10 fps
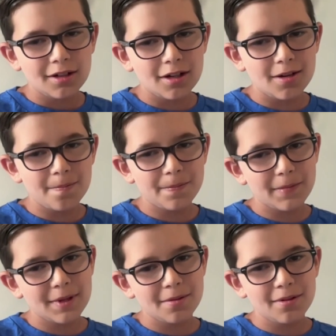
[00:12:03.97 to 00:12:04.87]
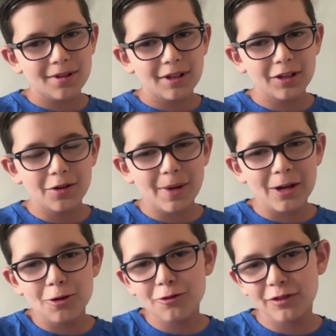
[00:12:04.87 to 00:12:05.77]
My
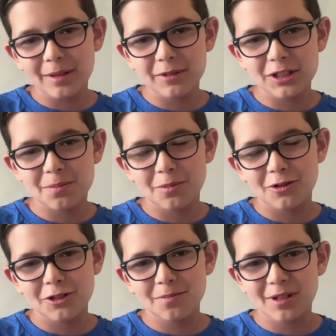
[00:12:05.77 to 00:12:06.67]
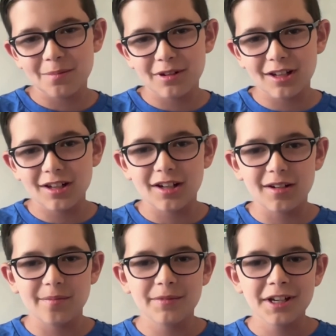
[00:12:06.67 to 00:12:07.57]
whole family supports me, but
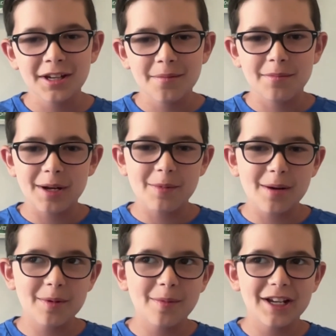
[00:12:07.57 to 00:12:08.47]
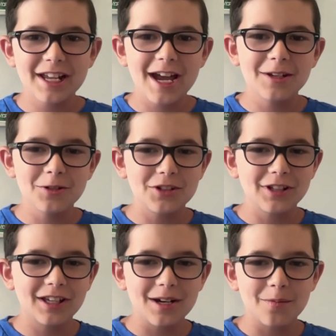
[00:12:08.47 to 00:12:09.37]
my mom and my dad
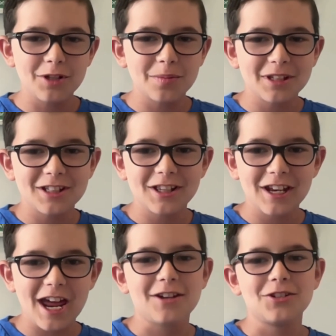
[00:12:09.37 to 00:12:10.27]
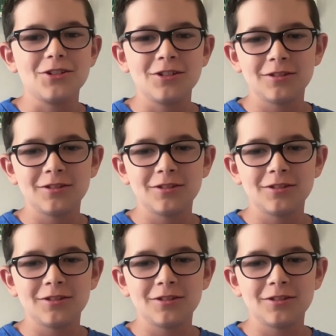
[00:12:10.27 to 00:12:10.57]
usually come with me to the National.